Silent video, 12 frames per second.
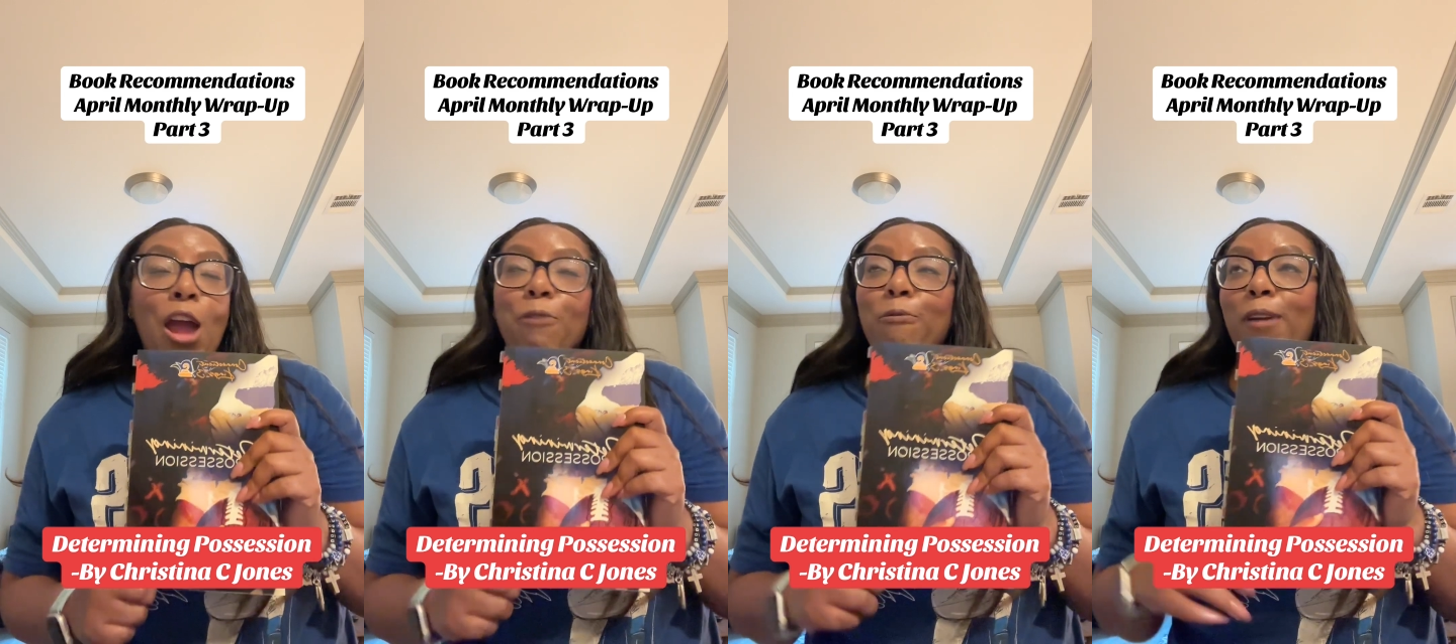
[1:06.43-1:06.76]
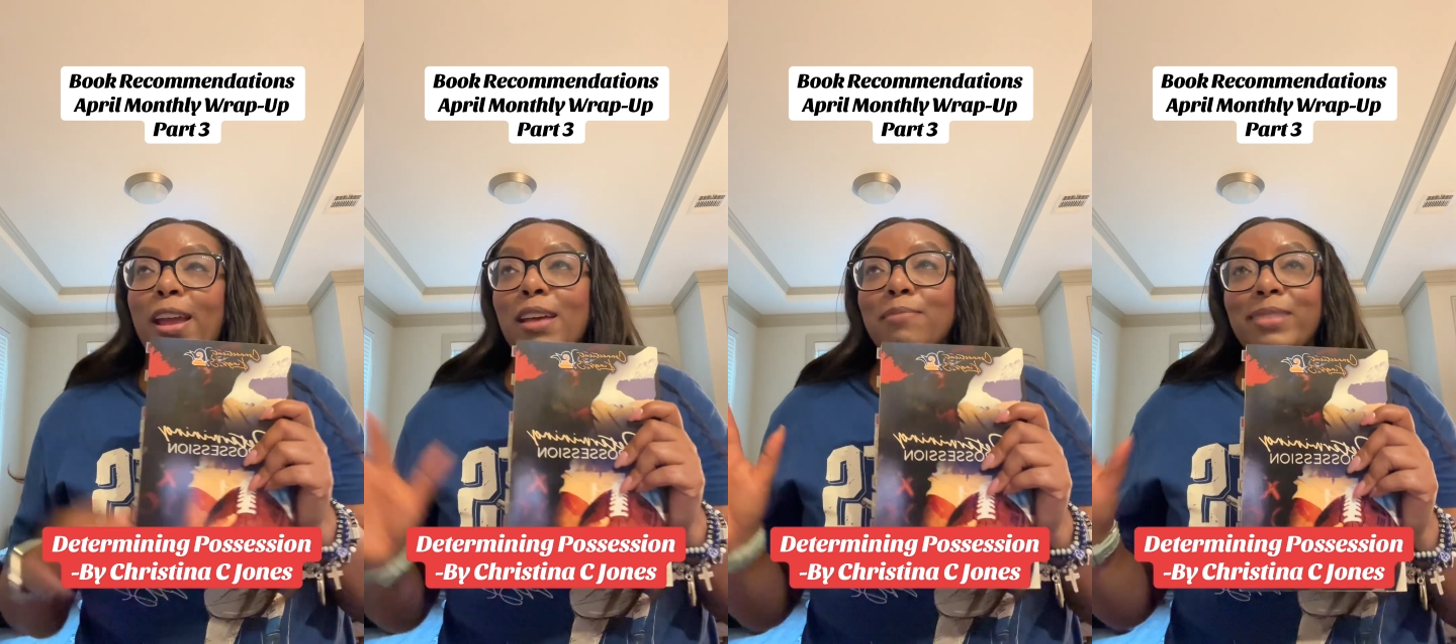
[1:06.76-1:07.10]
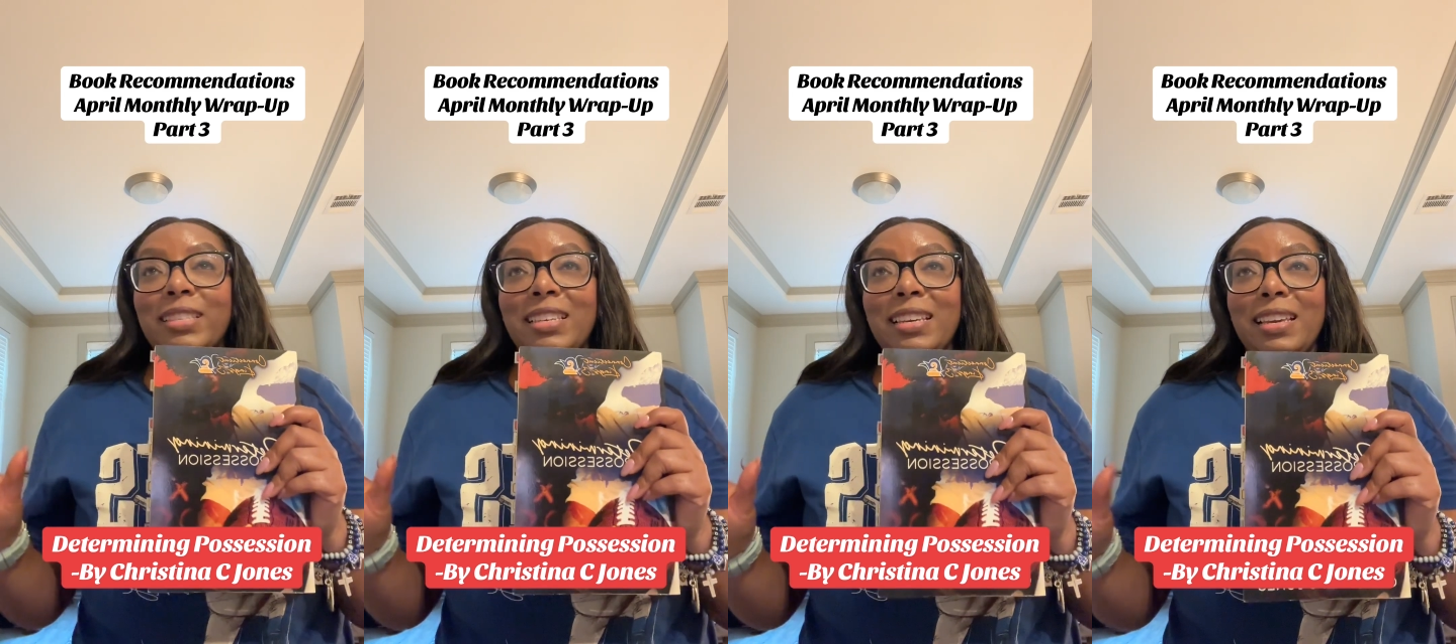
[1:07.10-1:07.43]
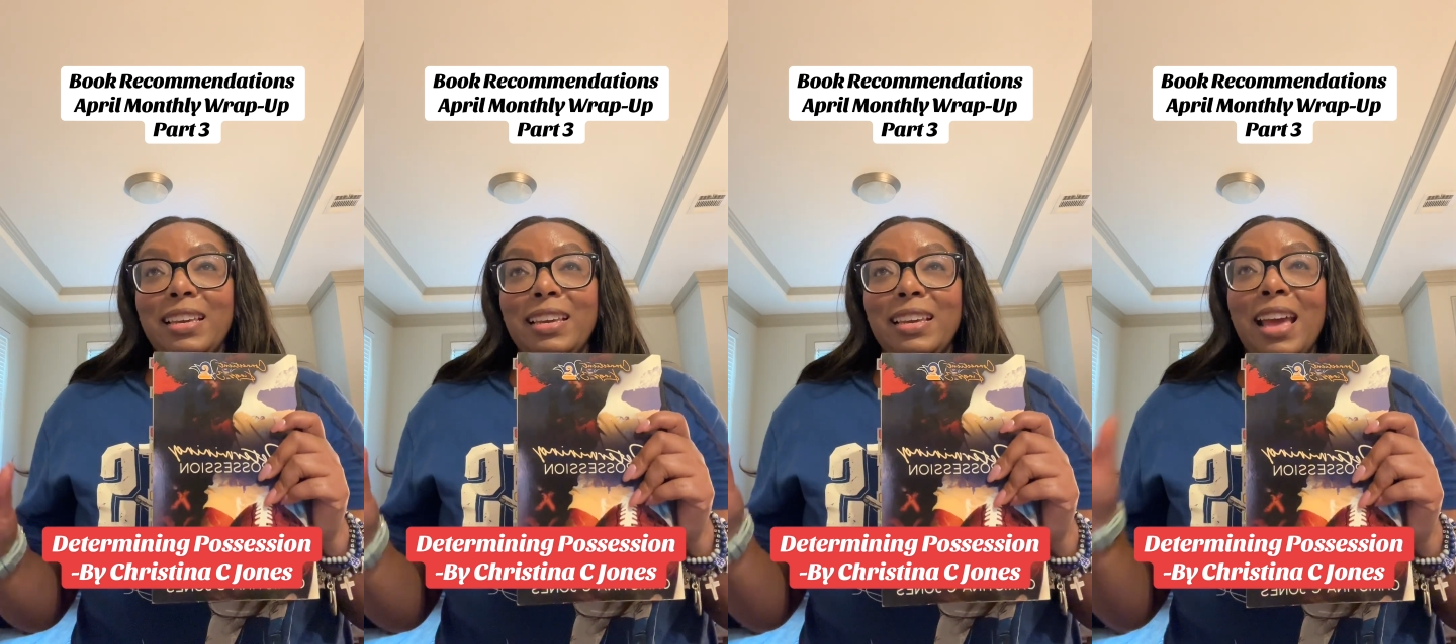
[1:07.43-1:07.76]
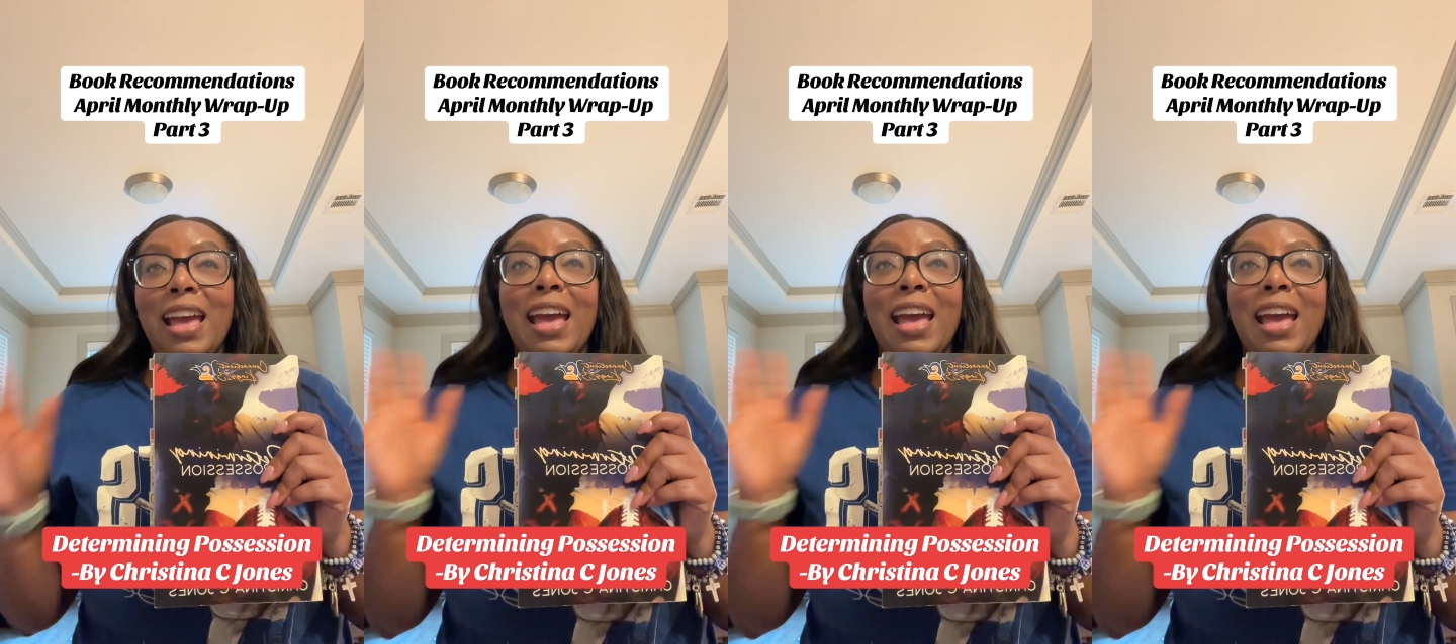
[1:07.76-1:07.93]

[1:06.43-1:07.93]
Ramsey,